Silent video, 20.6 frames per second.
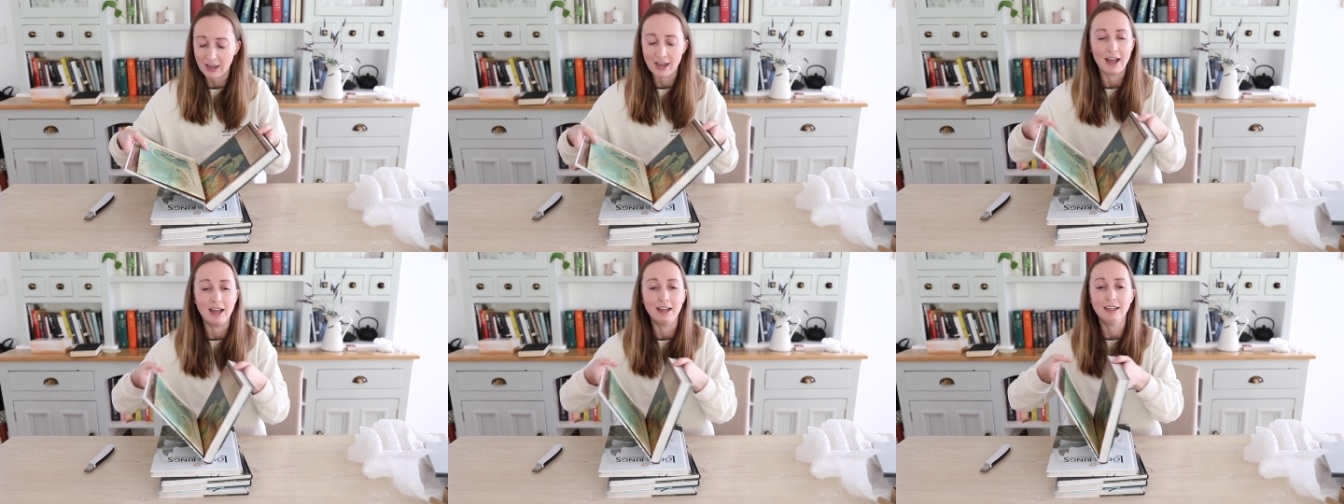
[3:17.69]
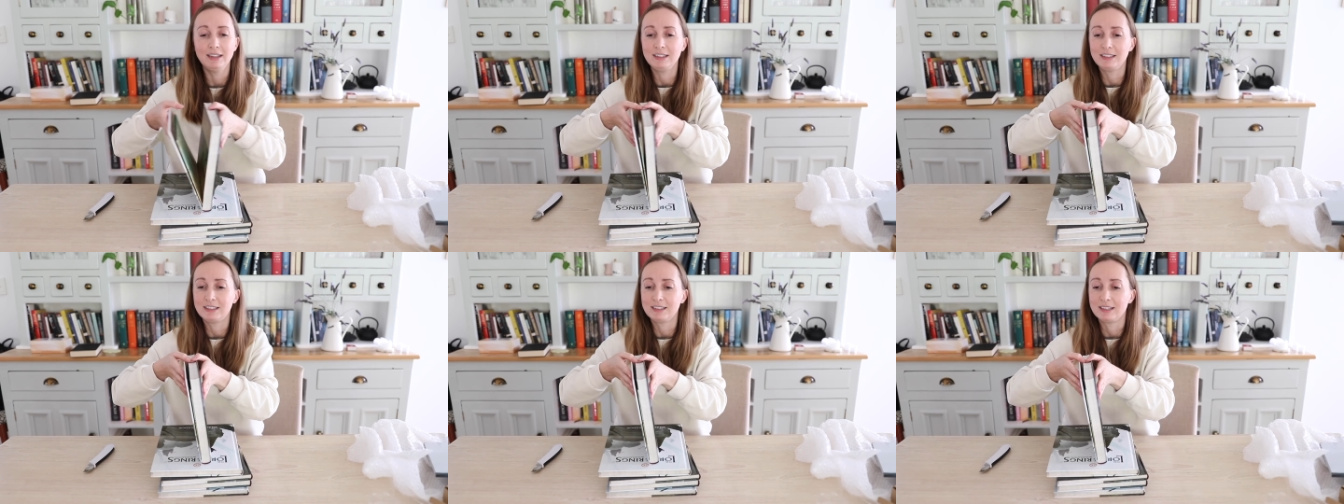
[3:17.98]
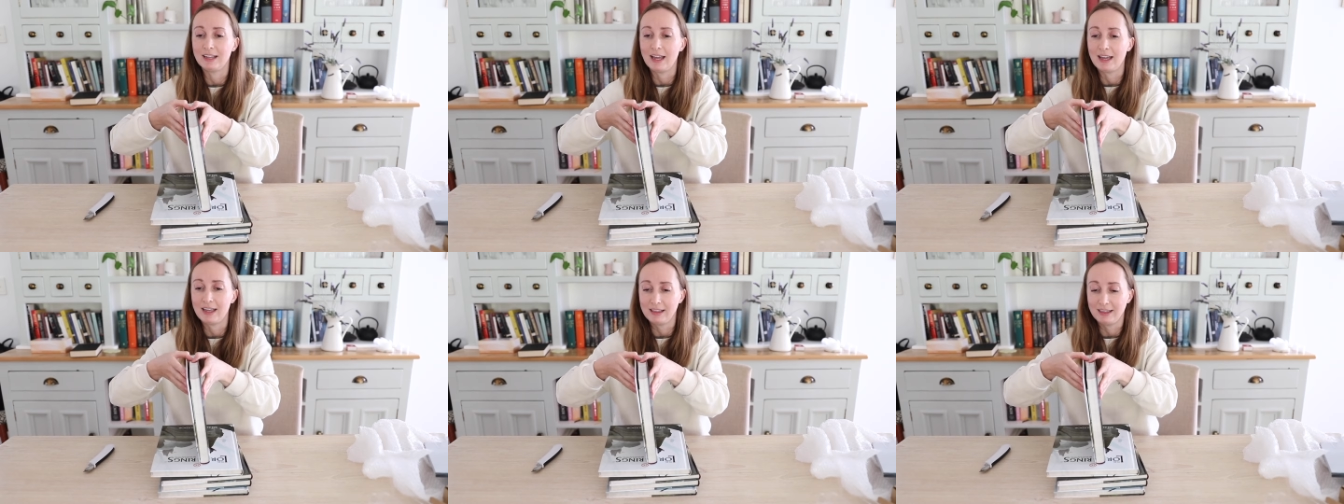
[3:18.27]
I need
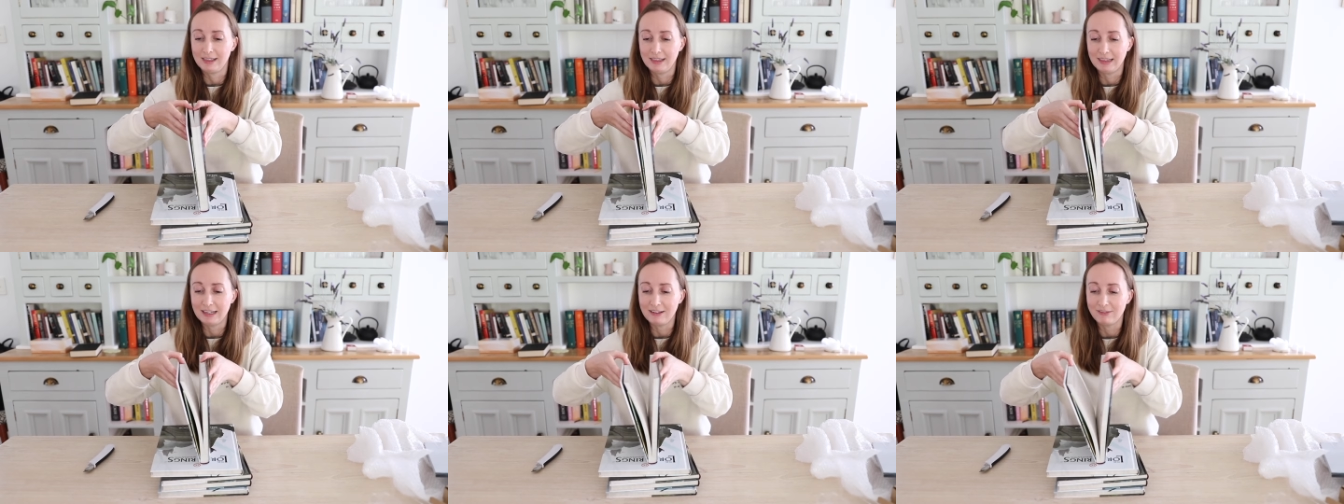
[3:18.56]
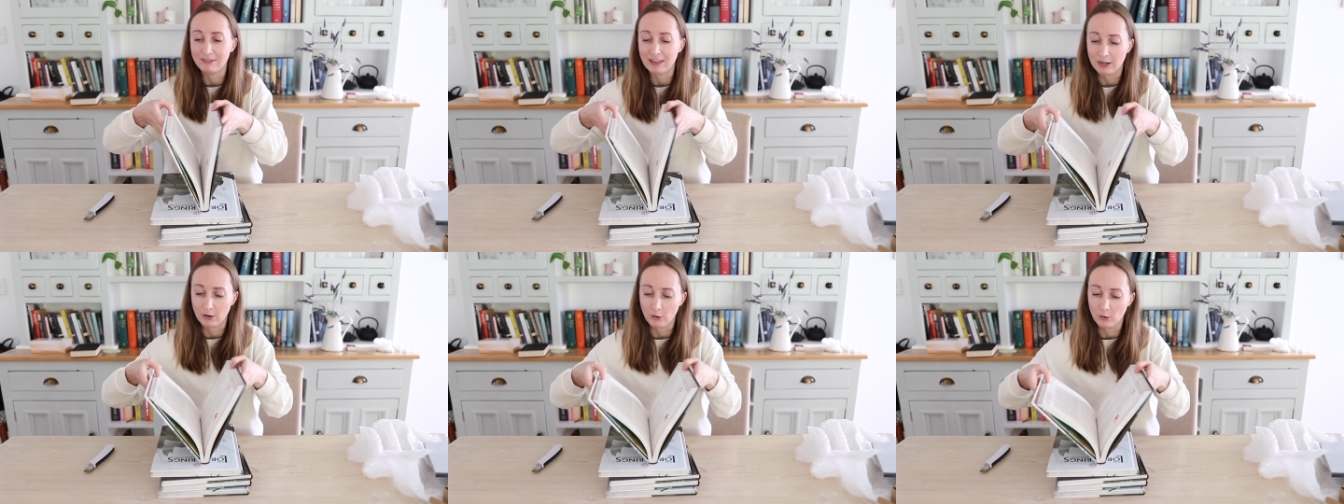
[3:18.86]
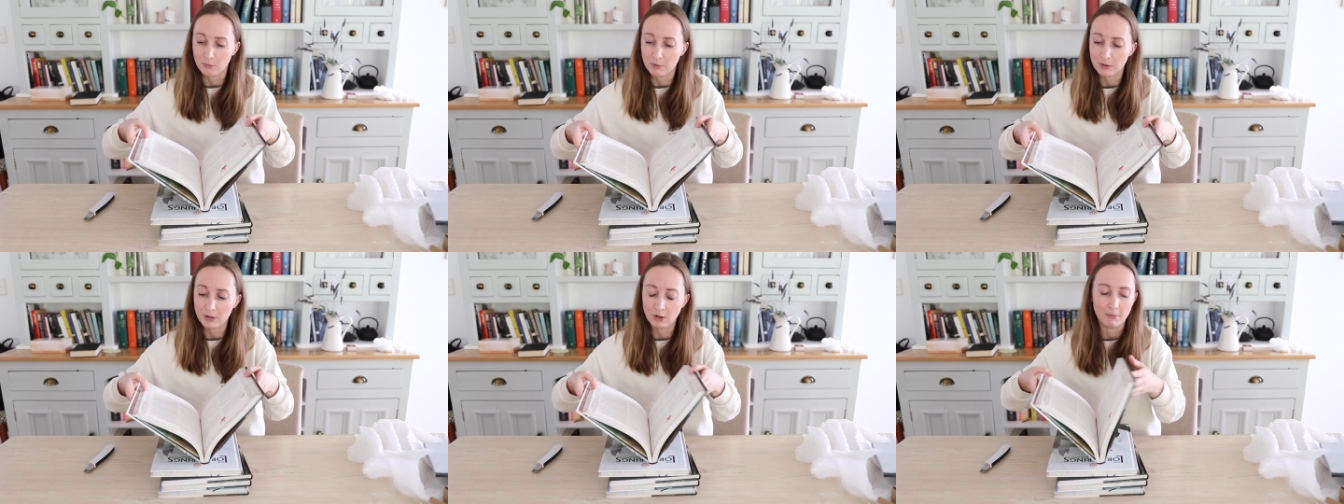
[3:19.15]
to leave that
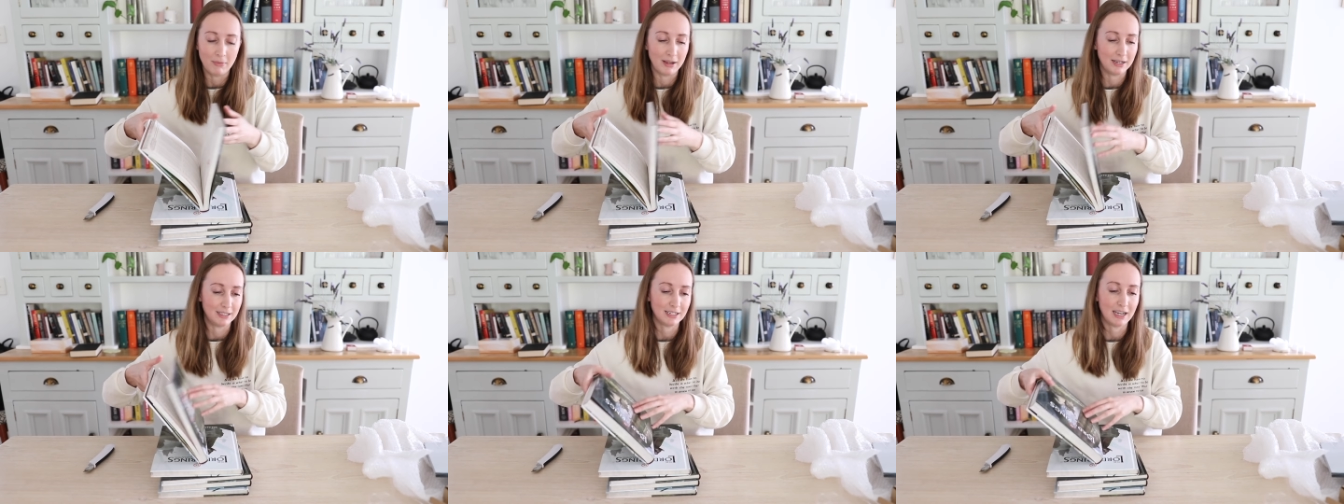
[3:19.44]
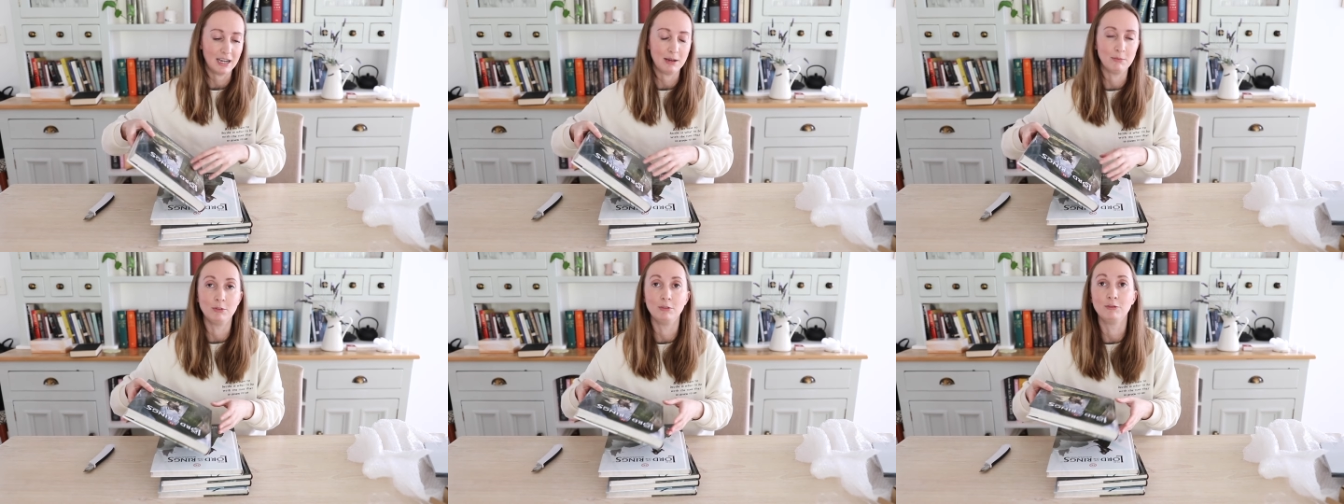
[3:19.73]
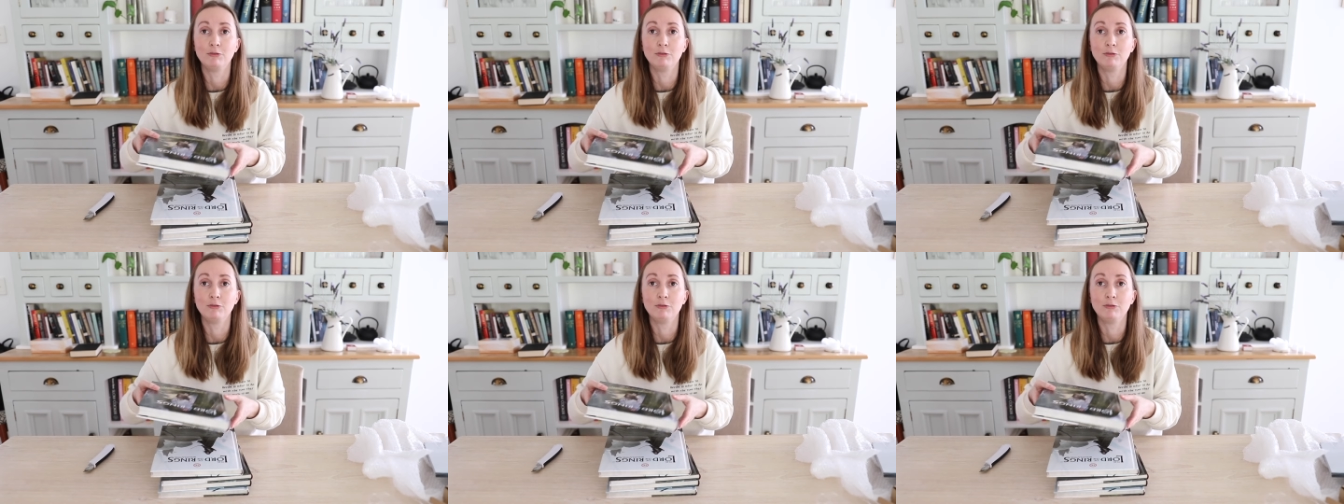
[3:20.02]
open on my table